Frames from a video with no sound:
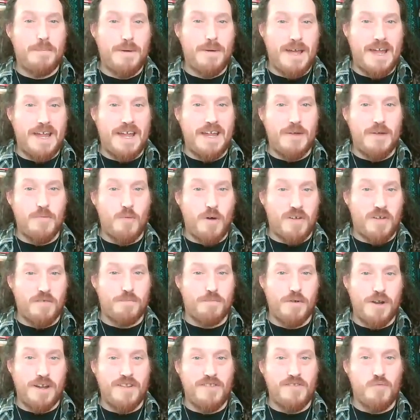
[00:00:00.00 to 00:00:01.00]
be one
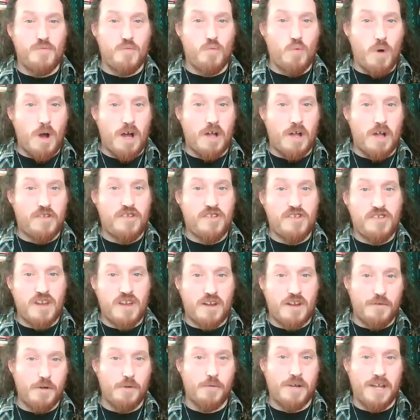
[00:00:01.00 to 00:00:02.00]
of Britain's worst
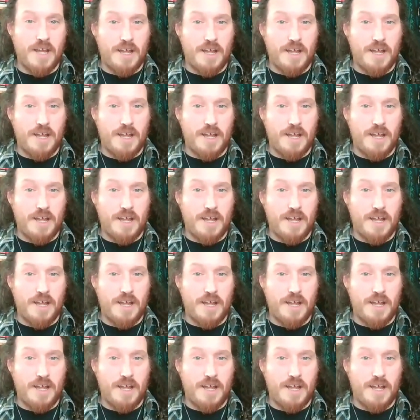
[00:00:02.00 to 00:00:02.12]
serial